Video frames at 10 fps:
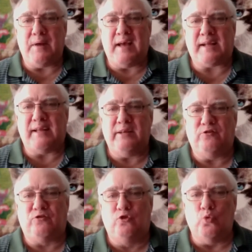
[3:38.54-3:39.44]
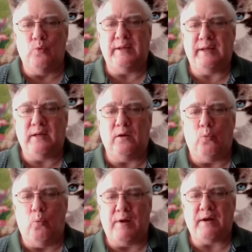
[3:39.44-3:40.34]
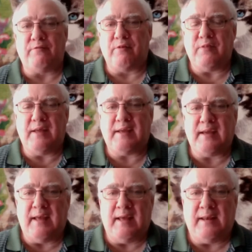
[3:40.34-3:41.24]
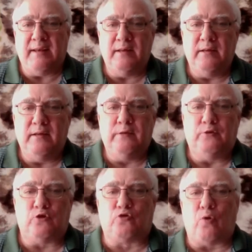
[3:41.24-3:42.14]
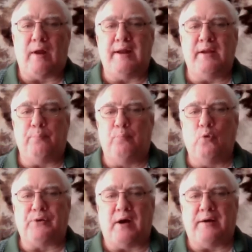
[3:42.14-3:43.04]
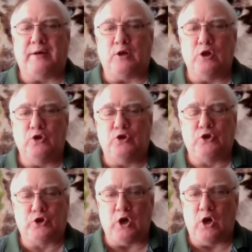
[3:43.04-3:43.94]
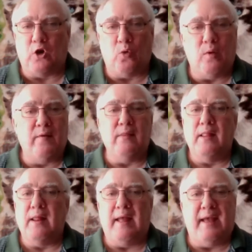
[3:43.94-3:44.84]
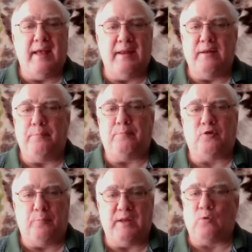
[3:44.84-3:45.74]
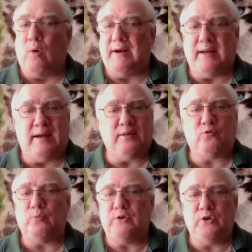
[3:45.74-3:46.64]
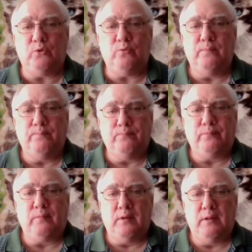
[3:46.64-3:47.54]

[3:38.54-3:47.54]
Impact is doing whatever they can to try and to put on a good show. And to be quite honest with you,